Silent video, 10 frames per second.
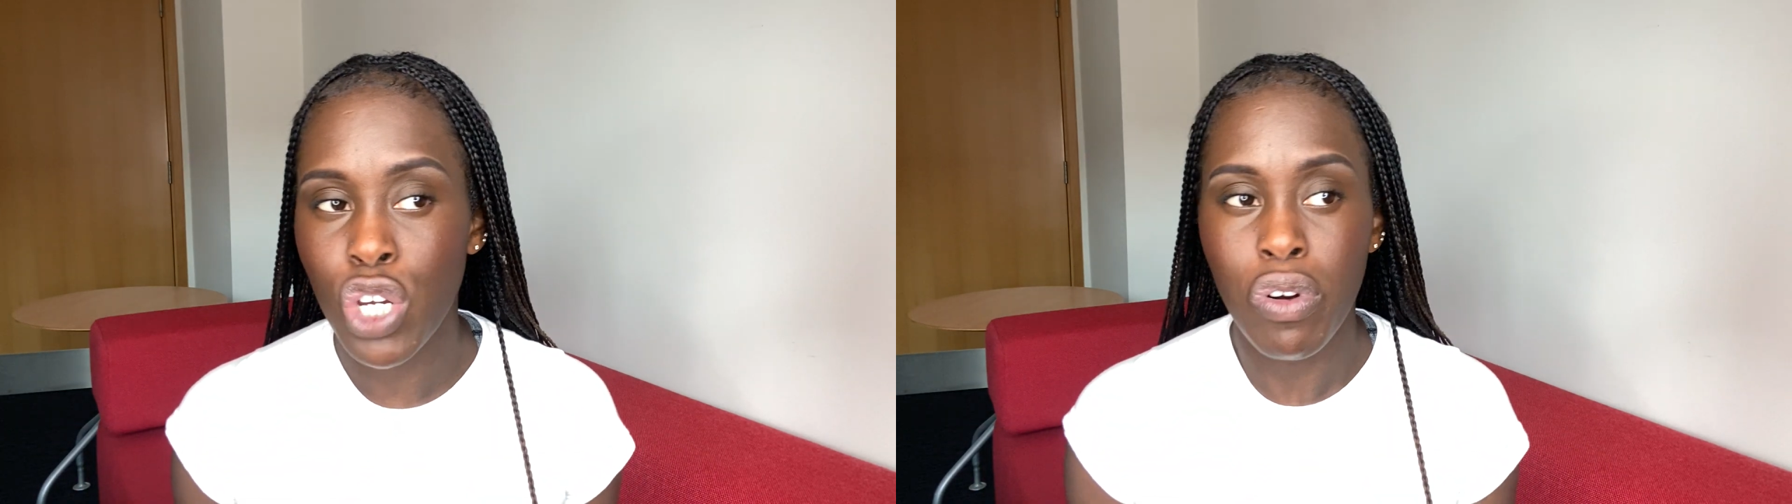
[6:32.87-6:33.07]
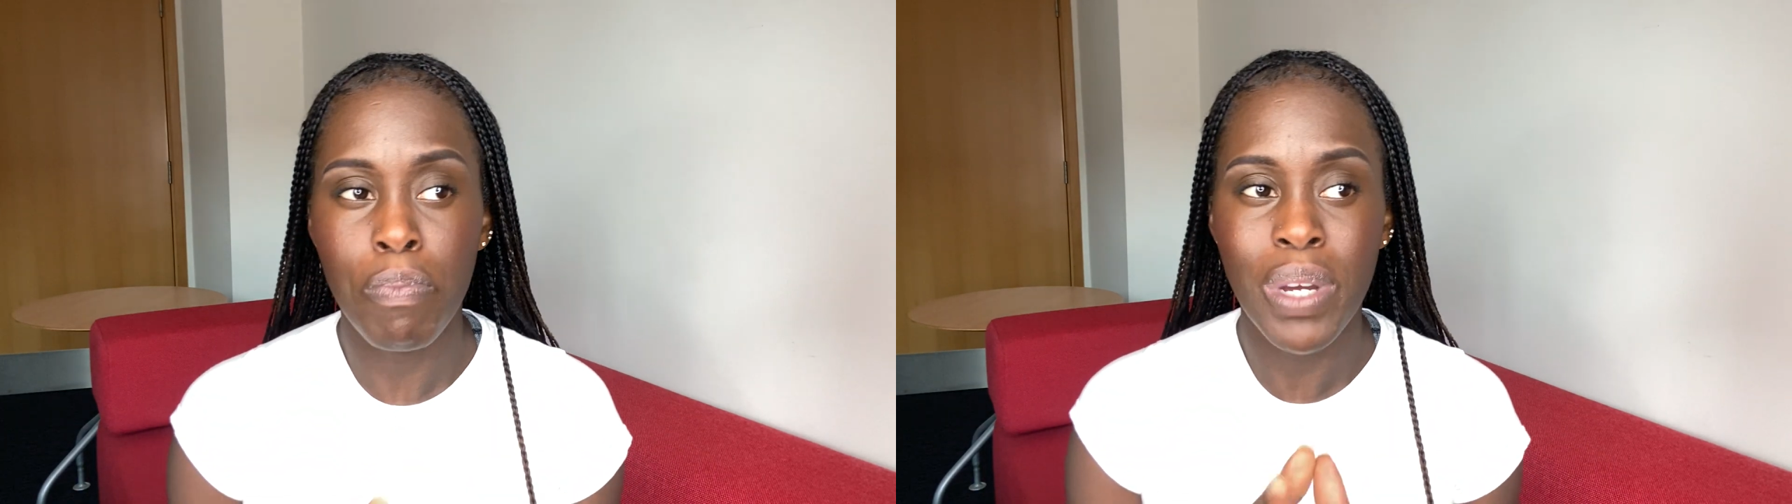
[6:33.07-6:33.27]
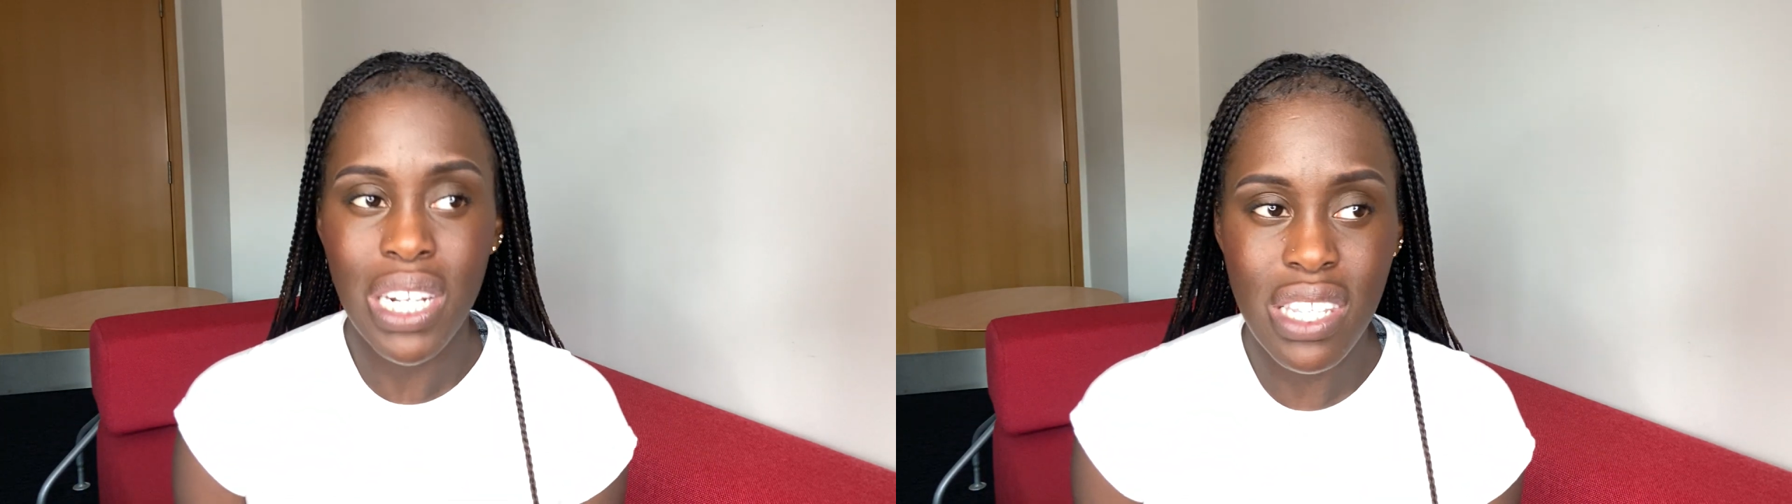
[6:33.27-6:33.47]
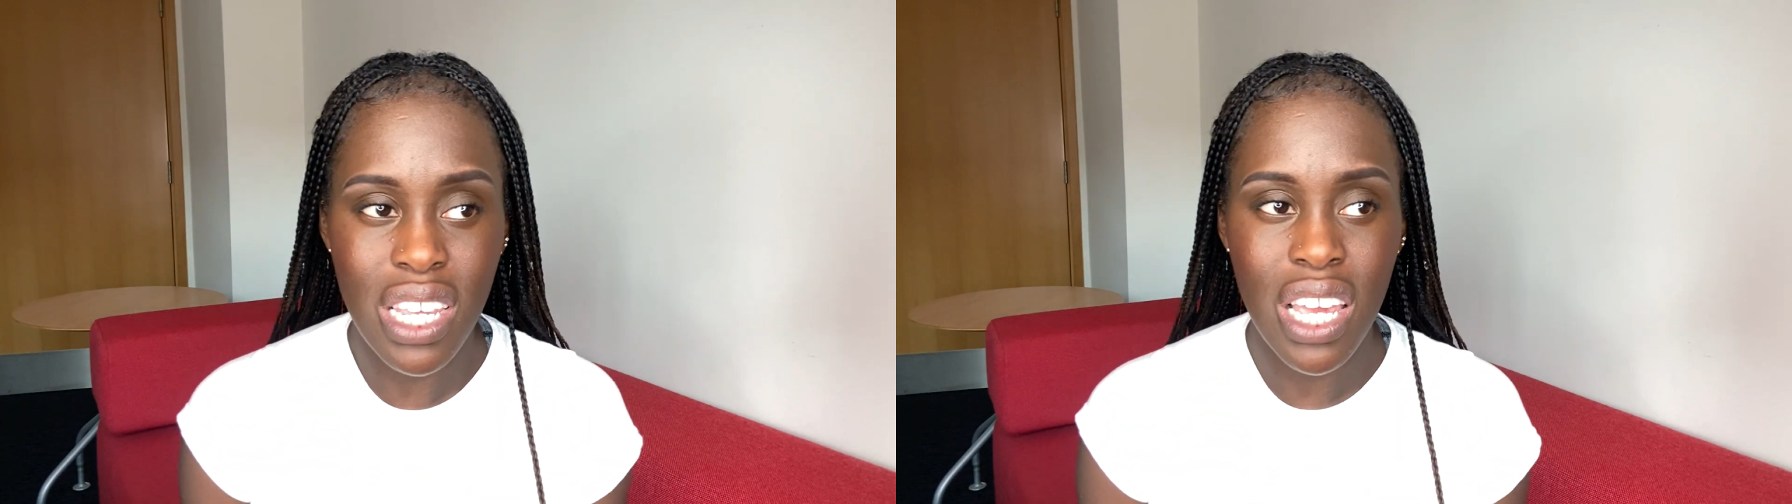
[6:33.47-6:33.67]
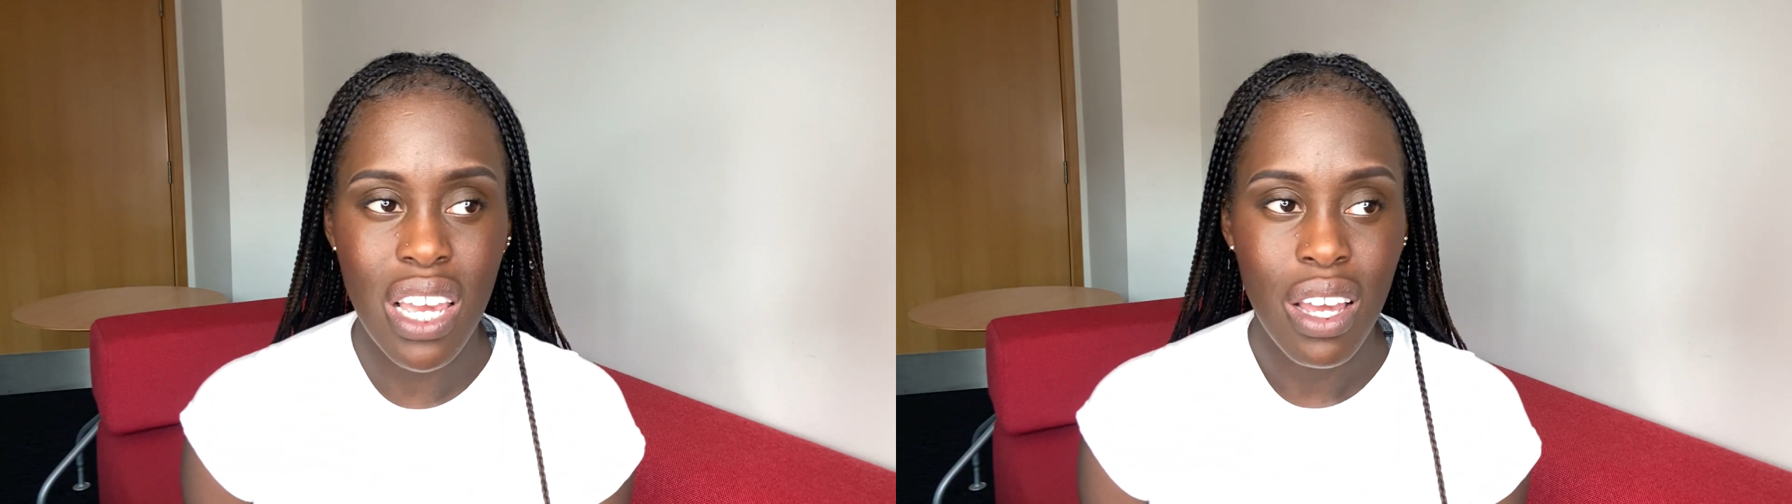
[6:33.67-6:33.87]
your
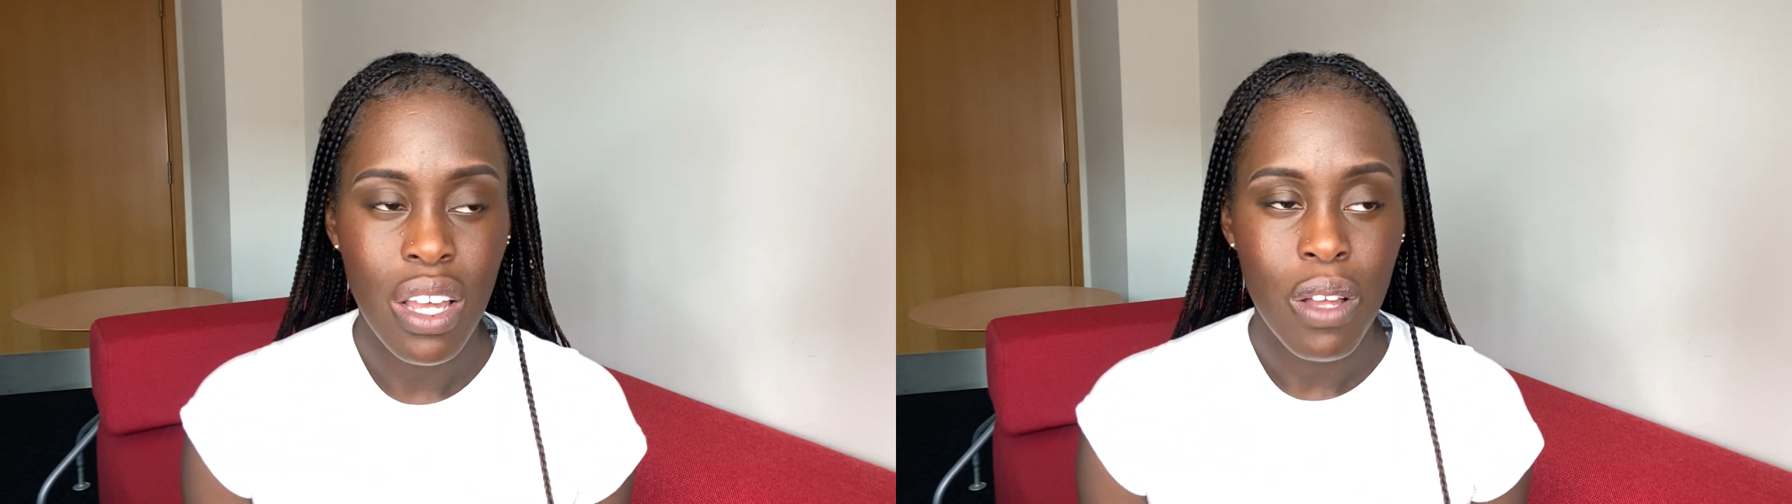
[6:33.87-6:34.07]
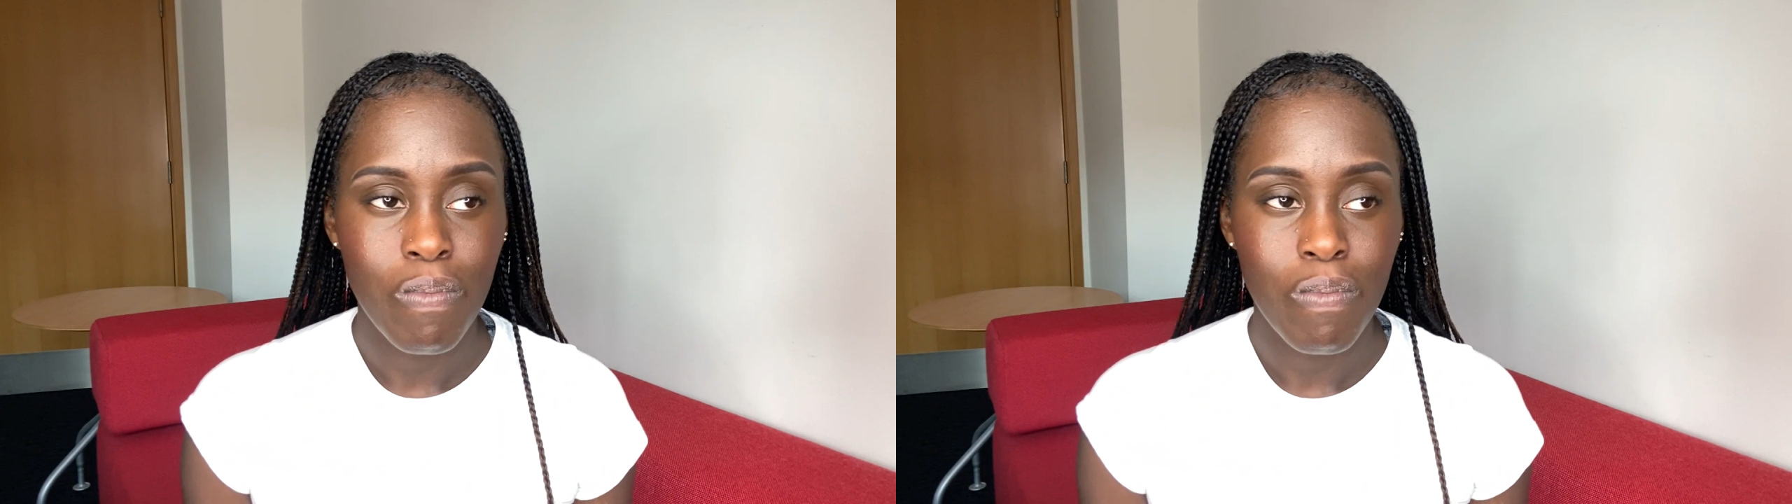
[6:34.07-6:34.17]
ability